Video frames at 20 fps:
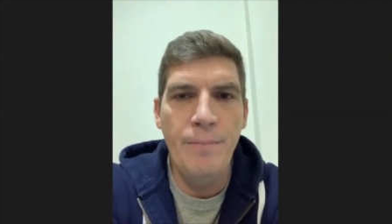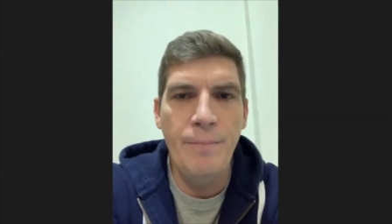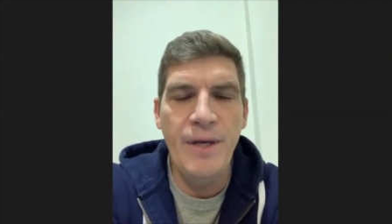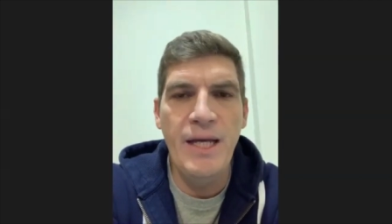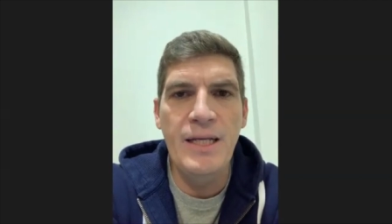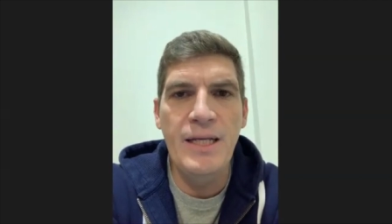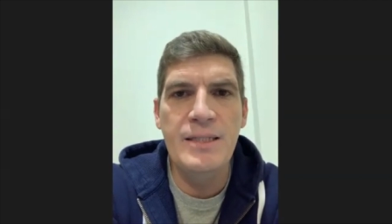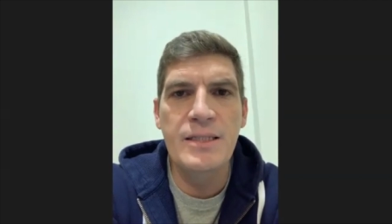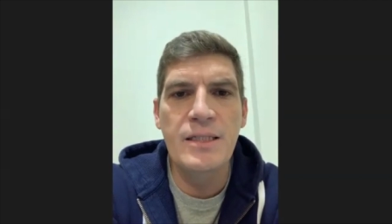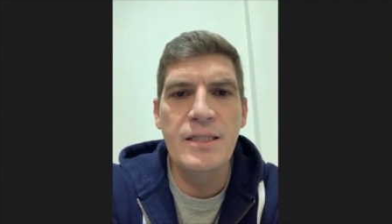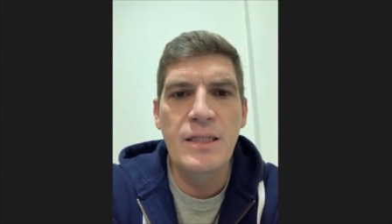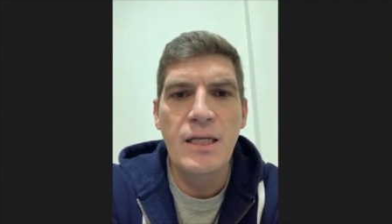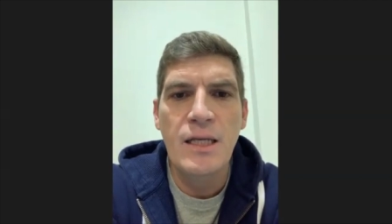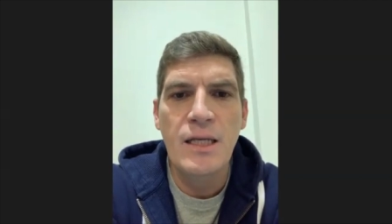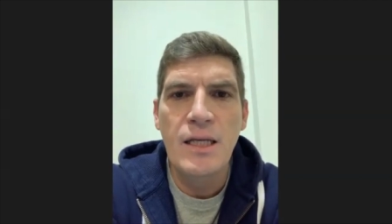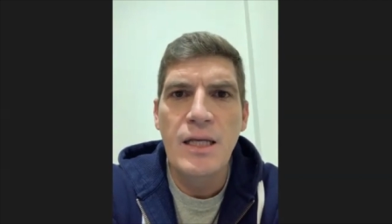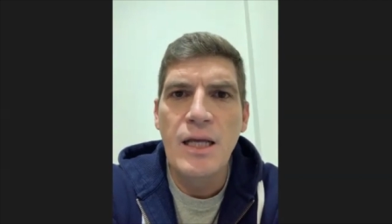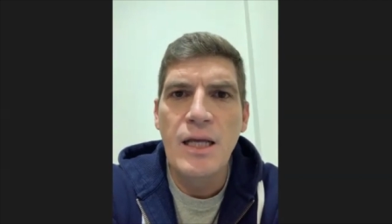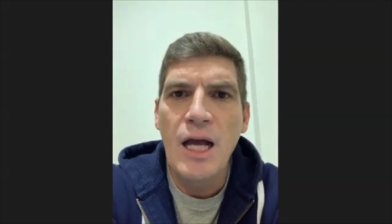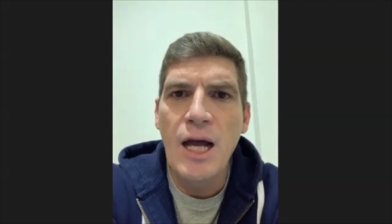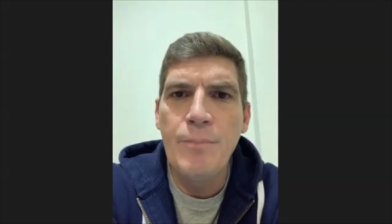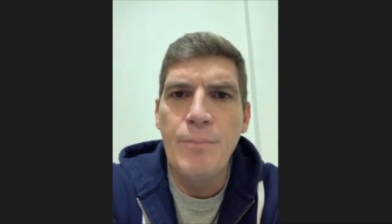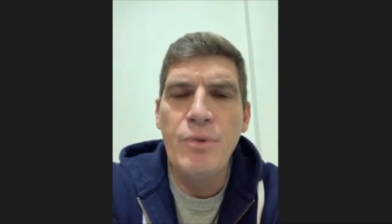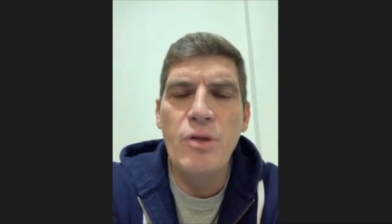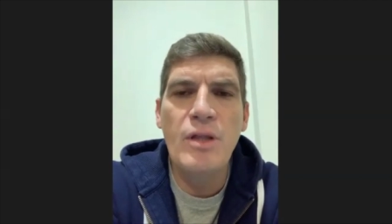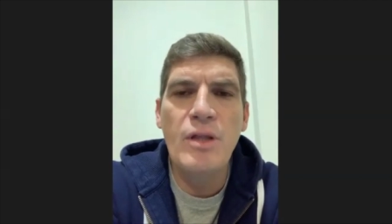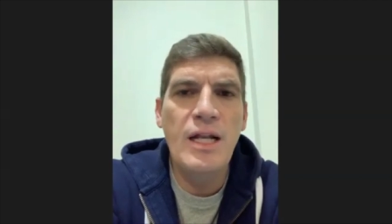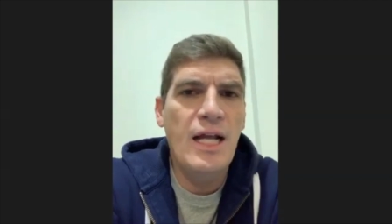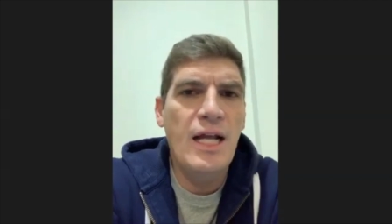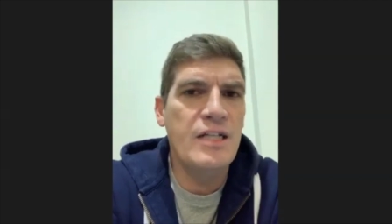pace up
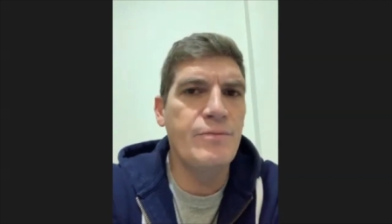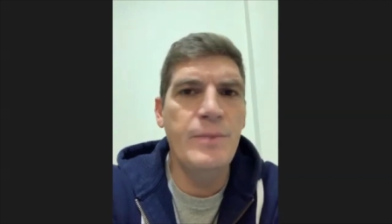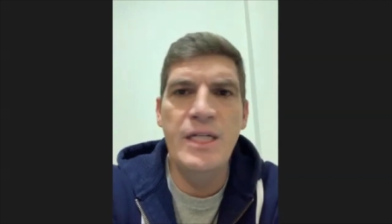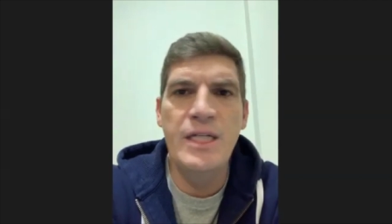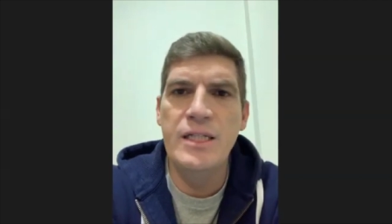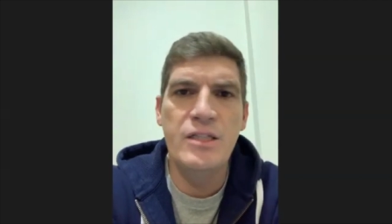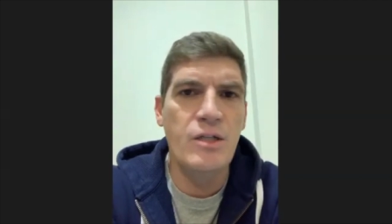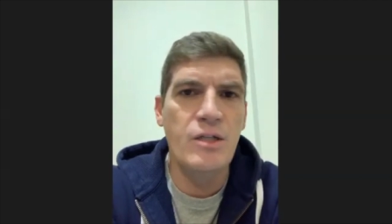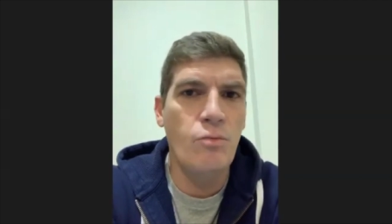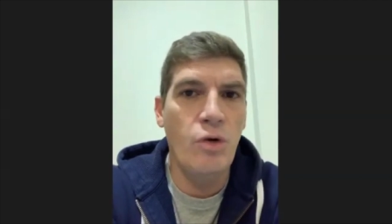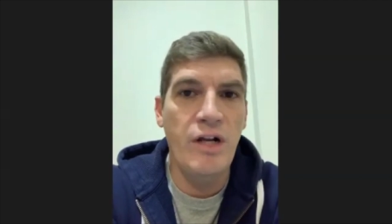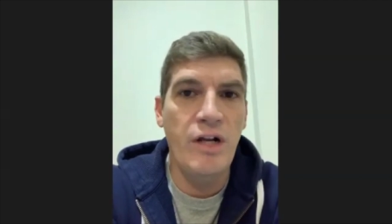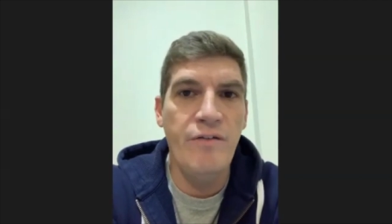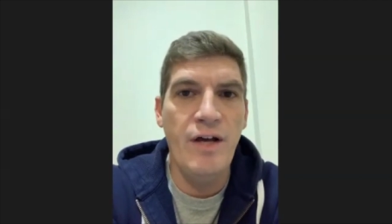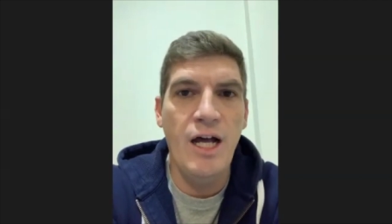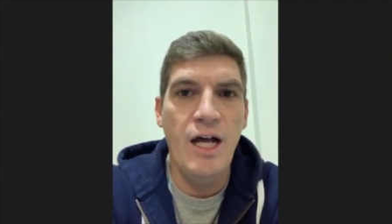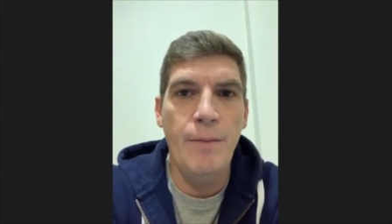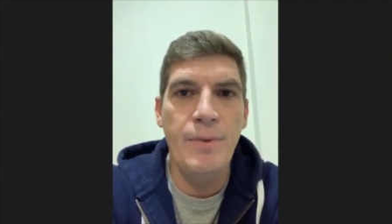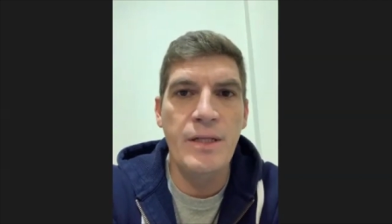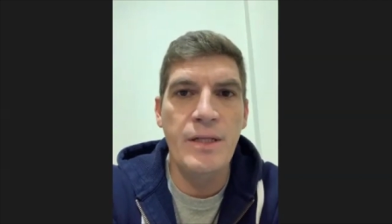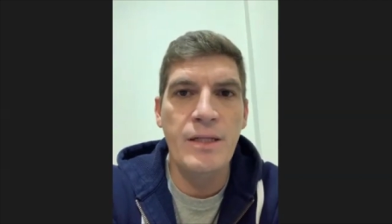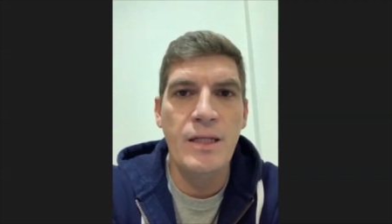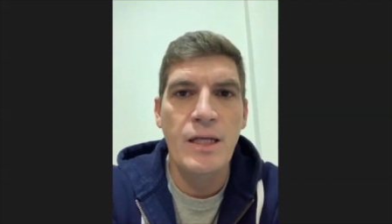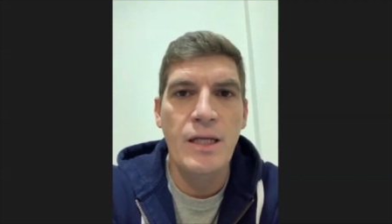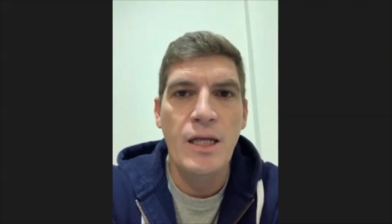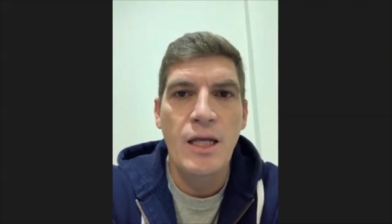to the last meters and whatever happened.